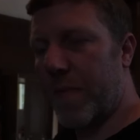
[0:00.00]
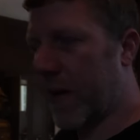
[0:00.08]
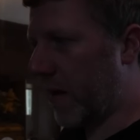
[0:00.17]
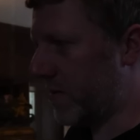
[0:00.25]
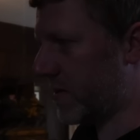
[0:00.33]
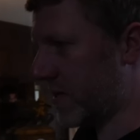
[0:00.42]

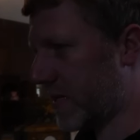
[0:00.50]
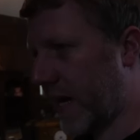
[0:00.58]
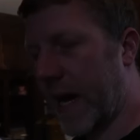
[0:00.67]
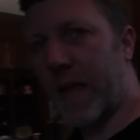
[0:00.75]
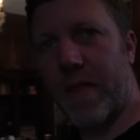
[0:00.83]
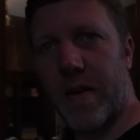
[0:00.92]
going to
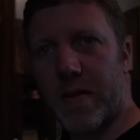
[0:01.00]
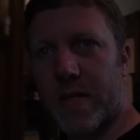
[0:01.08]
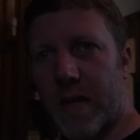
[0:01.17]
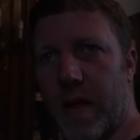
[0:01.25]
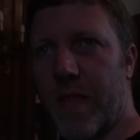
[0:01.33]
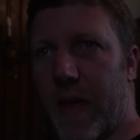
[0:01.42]
say that
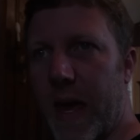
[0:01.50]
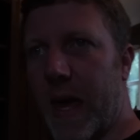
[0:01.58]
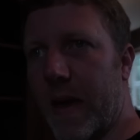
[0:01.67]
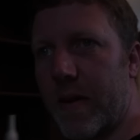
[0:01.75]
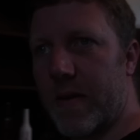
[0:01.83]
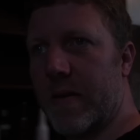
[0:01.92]

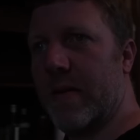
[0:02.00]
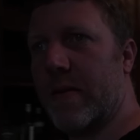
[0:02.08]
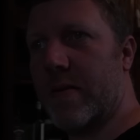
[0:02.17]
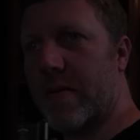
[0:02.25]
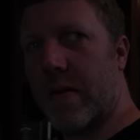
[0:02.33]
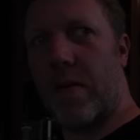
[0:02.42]
the
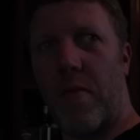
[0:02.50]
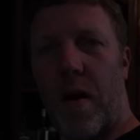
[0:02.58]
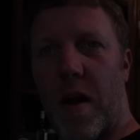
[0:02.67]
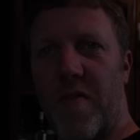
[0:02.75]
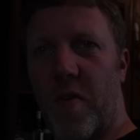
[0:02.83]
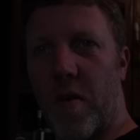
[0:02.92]

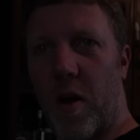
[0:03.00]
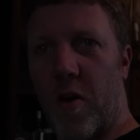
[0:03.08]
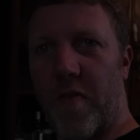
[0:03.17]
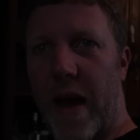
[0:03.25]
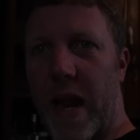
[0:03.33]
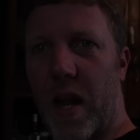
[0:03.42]
arrival
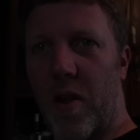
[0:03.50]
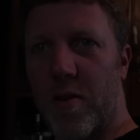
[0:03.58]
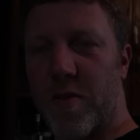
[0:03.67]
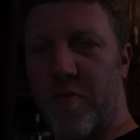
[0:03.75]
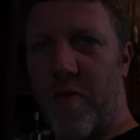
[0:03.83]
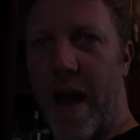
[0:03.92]
of a
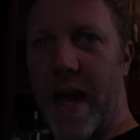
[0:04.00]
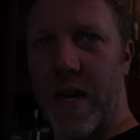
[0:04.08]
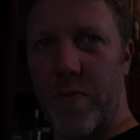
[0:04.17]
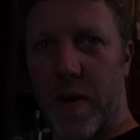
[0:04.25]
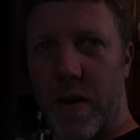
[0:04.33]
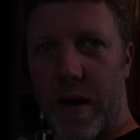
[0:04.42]
lot of
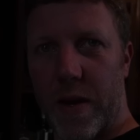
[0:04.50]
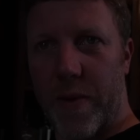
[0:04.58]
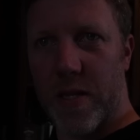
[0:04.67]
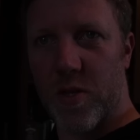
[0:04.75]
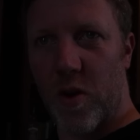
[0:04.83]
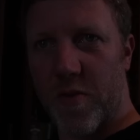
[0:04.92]
rain when I
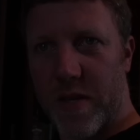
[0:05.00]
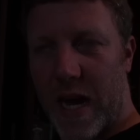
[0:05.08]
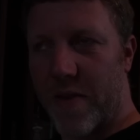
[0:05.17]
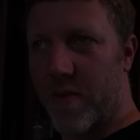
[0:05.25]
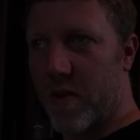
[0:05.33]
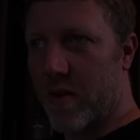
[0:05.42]
went off to
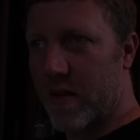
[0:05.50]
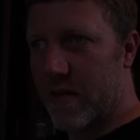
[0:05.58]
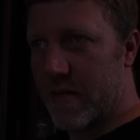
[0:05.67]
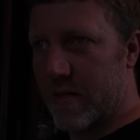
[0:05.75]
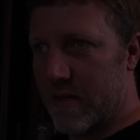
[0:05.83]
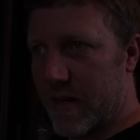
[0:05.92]
have a look
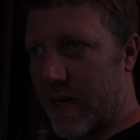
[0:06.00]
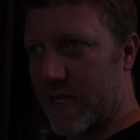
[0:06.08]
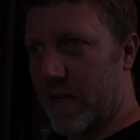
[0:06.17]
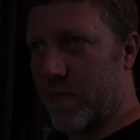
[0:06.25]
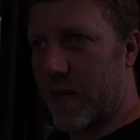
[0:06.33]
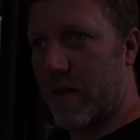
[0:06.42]
at
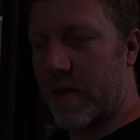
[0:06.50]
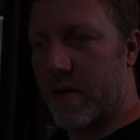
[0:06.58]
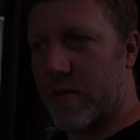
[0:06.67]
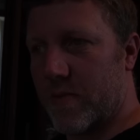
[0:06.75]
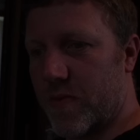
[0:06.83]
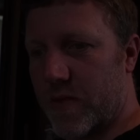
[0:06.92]
something
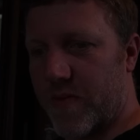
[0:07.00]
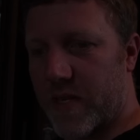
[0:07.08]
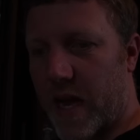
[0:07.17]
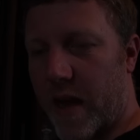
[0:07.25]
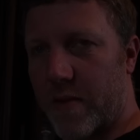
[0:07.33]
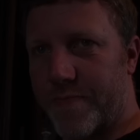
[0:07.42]
that was for
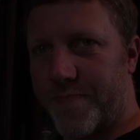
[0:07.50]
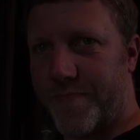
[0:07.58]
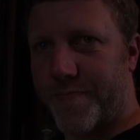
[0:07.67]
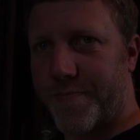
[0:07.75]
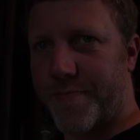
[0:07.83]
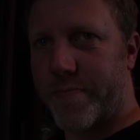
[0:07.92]
sale,
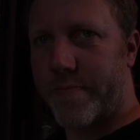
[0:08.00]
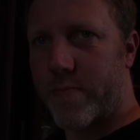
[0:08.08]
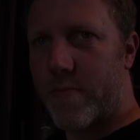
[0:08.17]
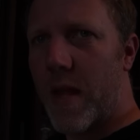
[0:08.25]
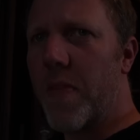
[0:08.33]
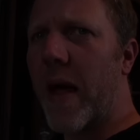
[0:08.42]

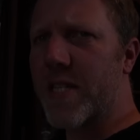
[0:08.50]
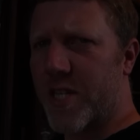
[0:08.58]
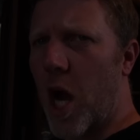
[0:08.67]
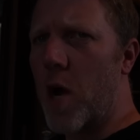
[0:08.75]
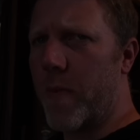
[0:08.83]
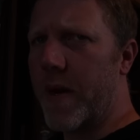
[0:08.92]
that's an
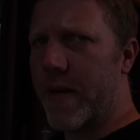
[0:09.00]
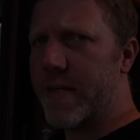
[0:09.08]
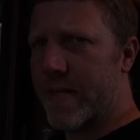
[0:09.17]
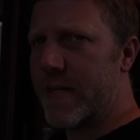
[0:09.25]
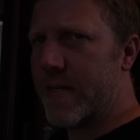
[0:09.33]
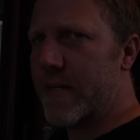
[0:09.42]
omen.
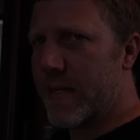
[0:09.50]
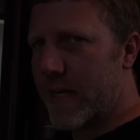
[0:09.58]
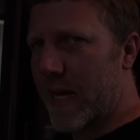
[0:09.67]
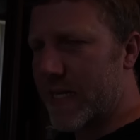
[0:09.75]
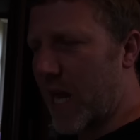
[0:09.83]
That's an